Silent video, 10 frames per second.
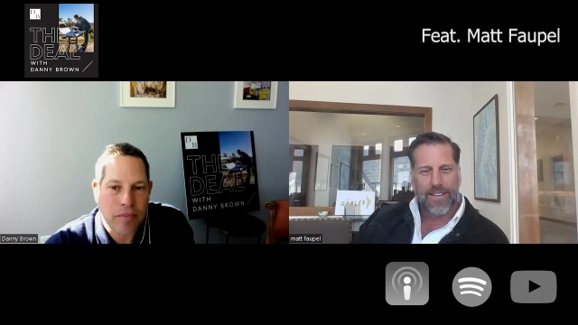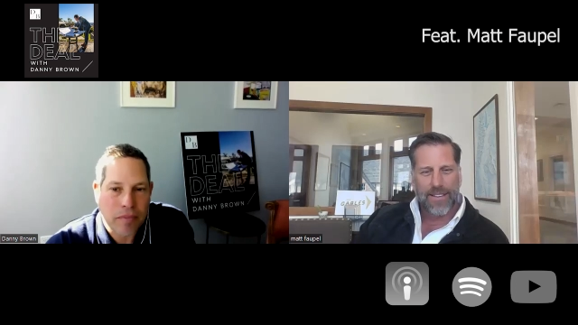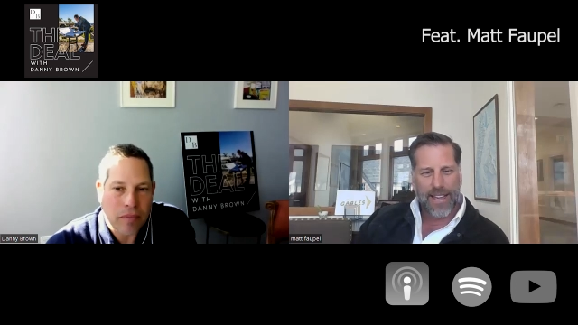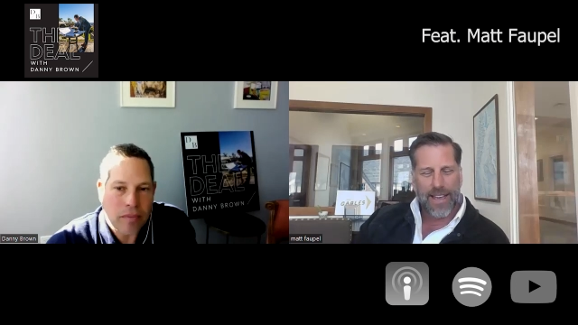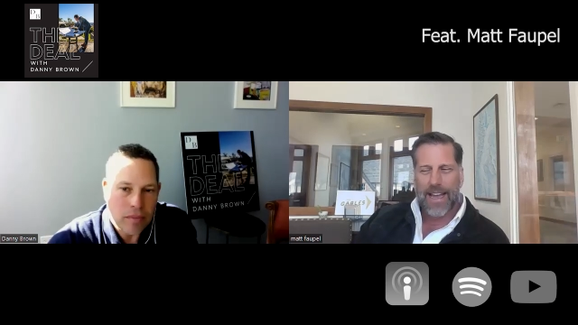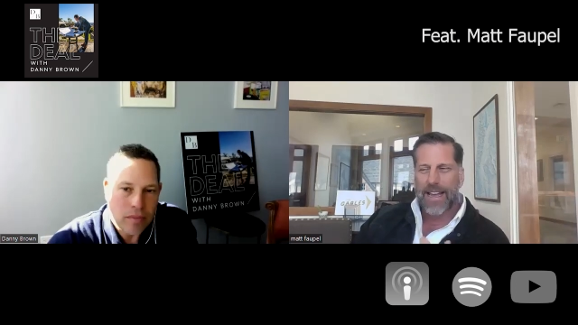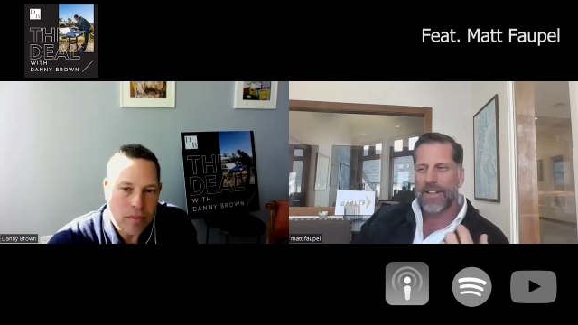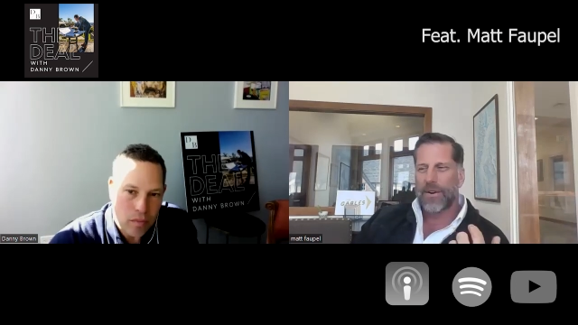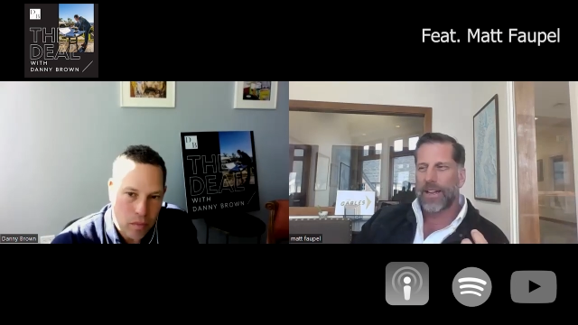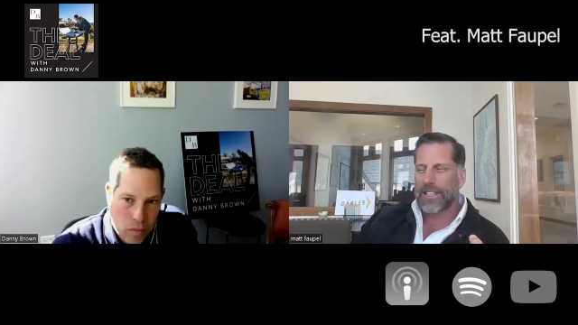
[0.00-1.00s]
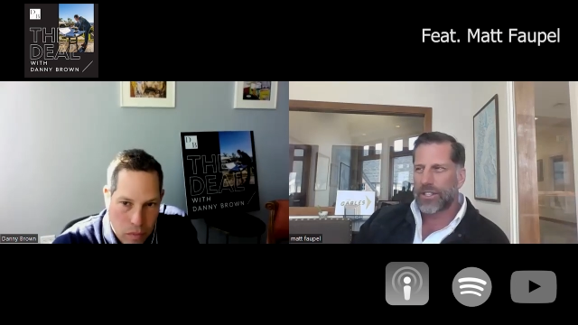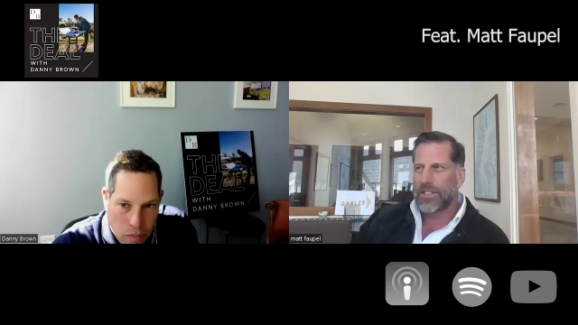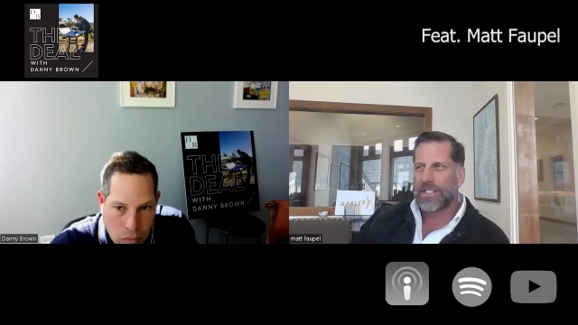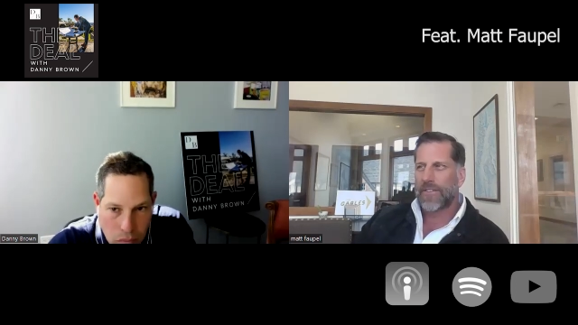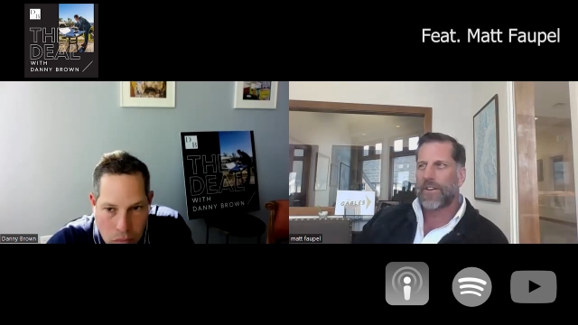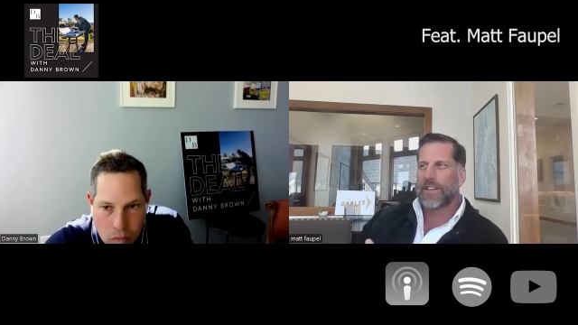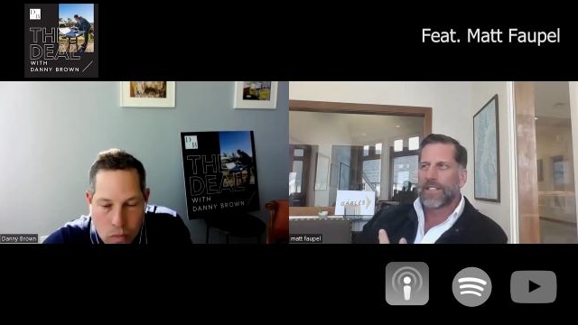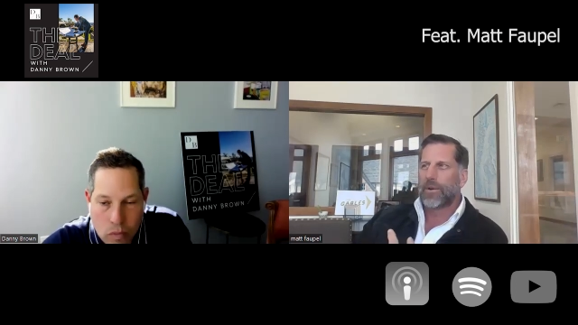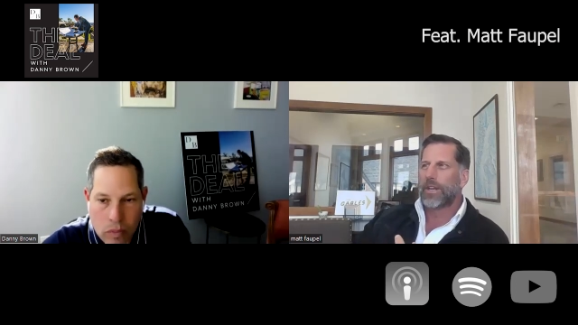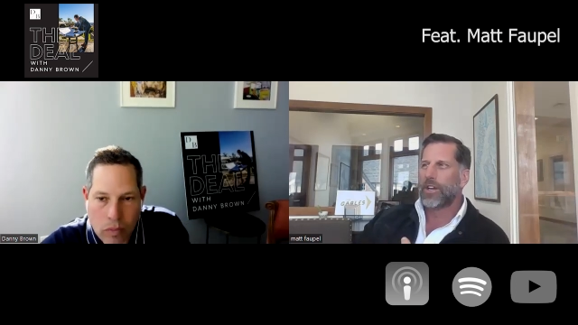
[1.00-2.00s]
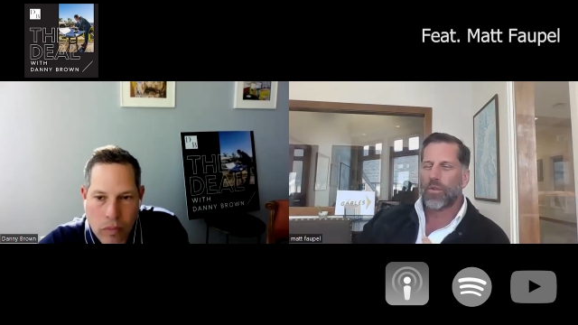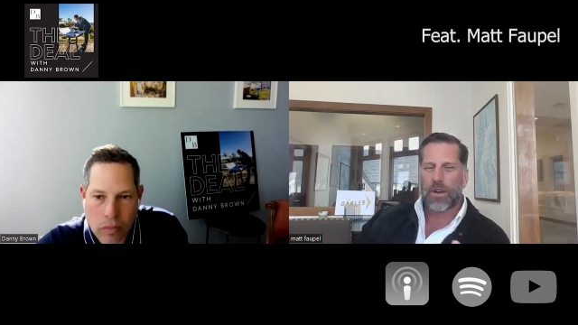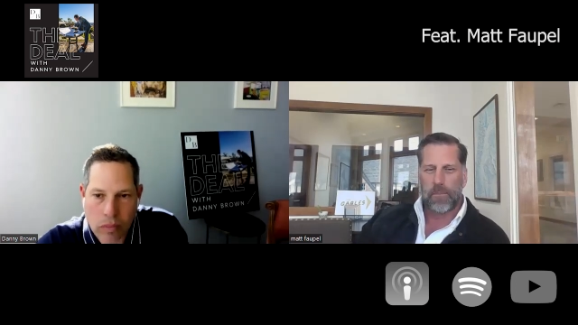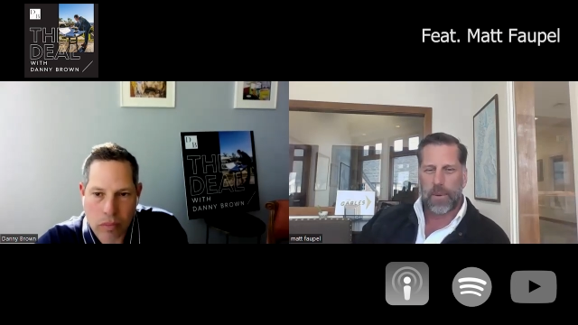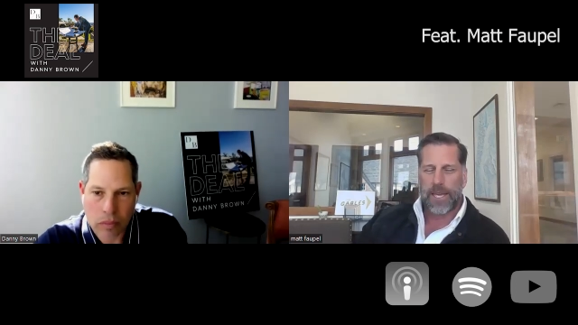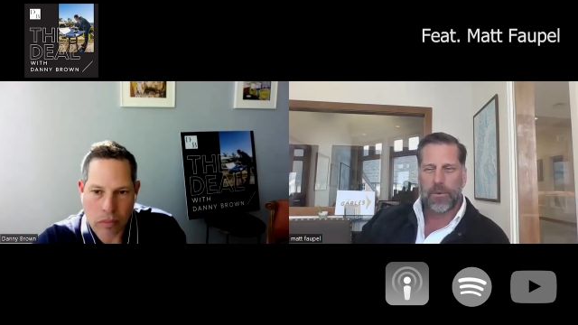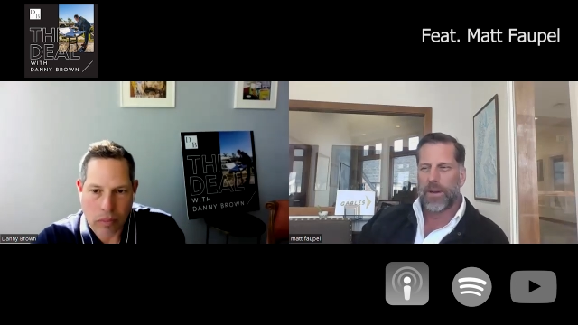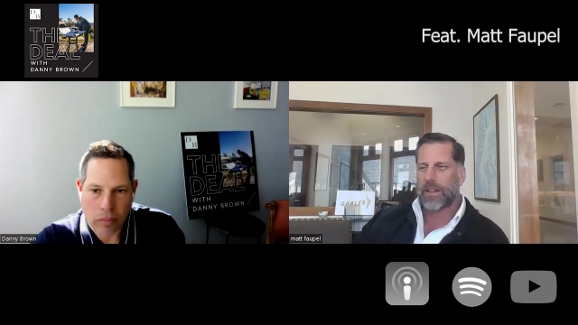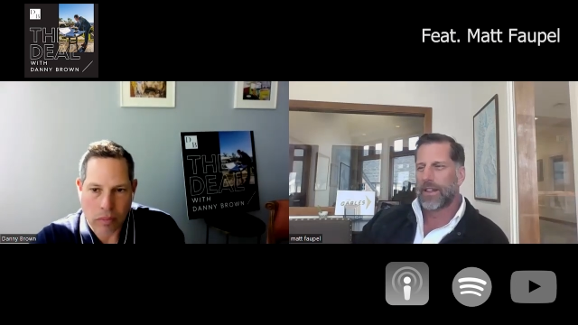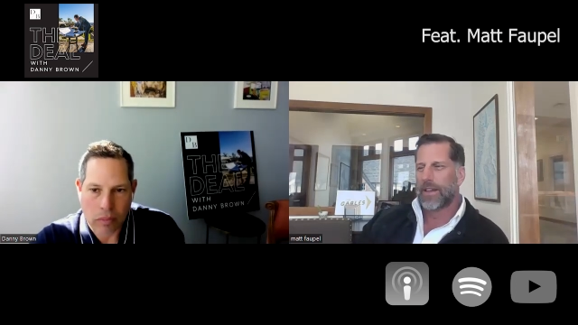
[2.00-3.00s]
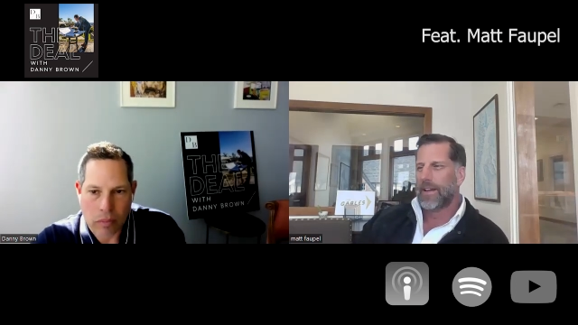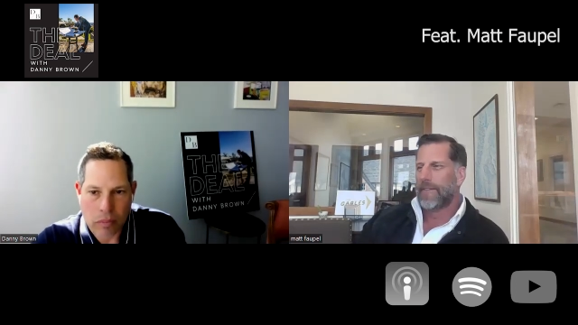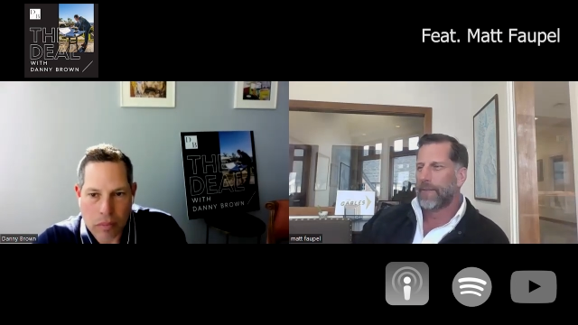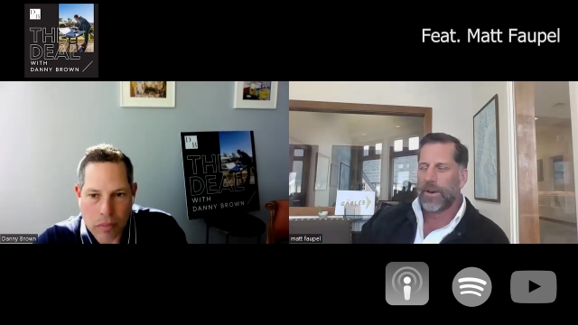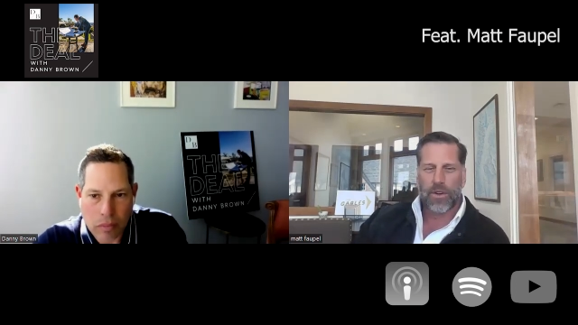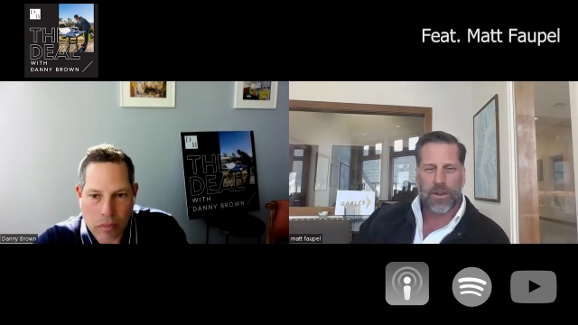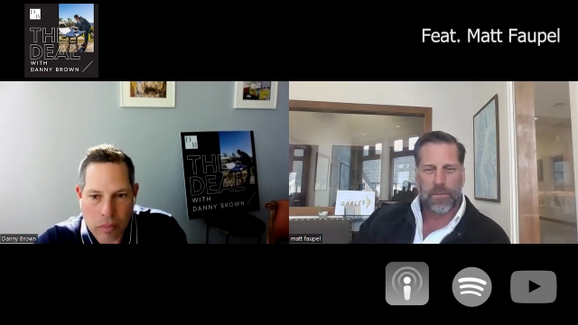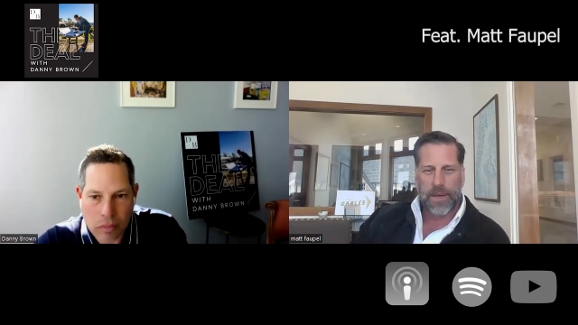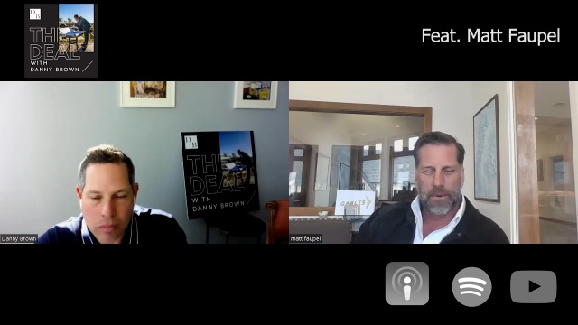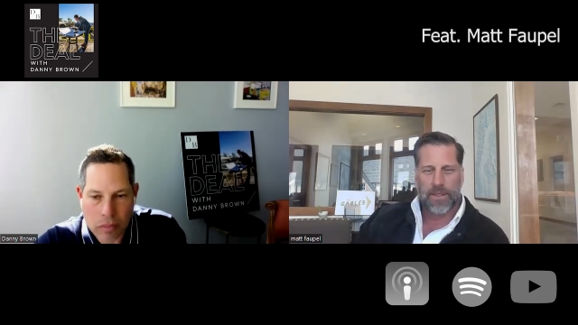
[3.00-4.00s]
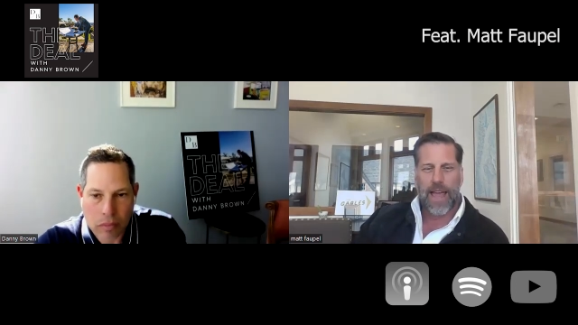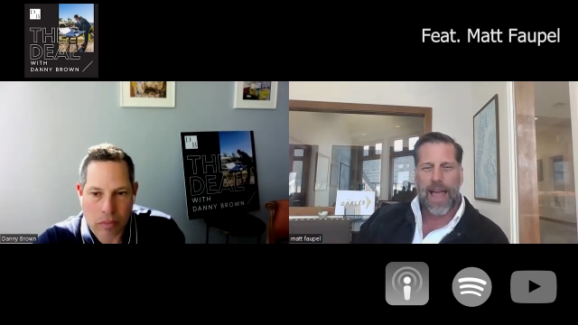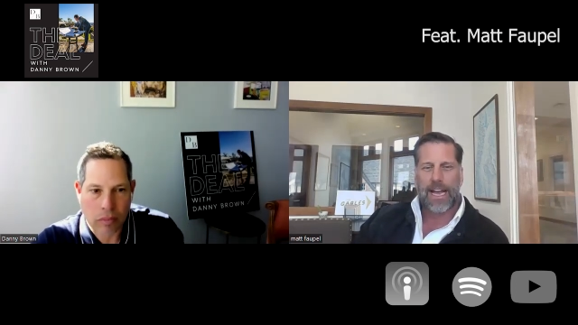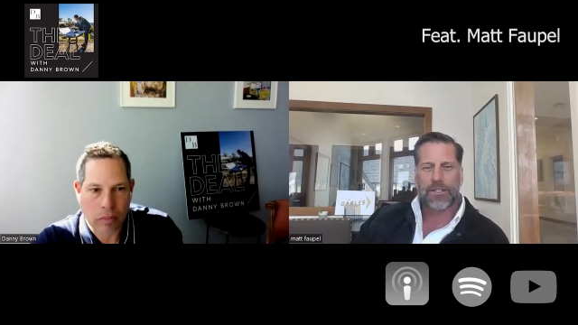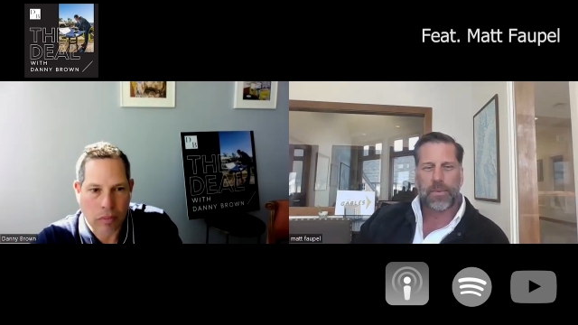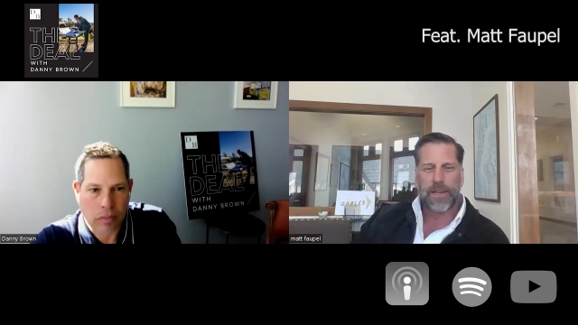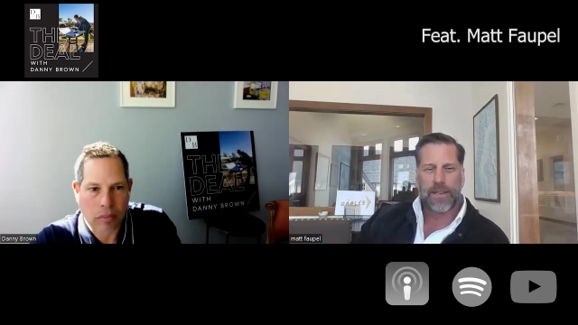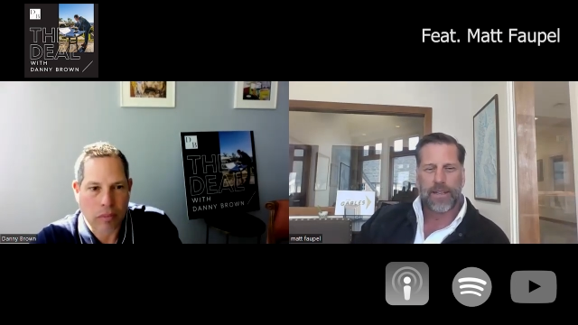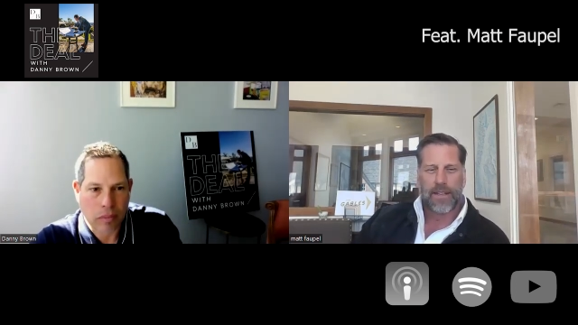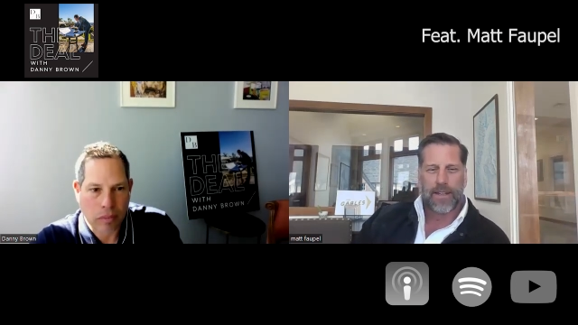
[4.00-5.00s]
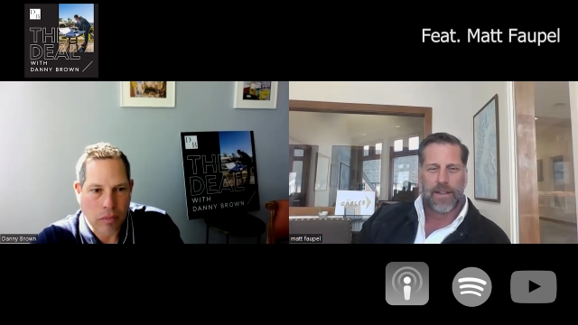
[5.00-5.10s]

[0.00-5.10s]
Speaker 1: Yeah, and they're because they're different. It's like we don't compete with we don't compete with Aspen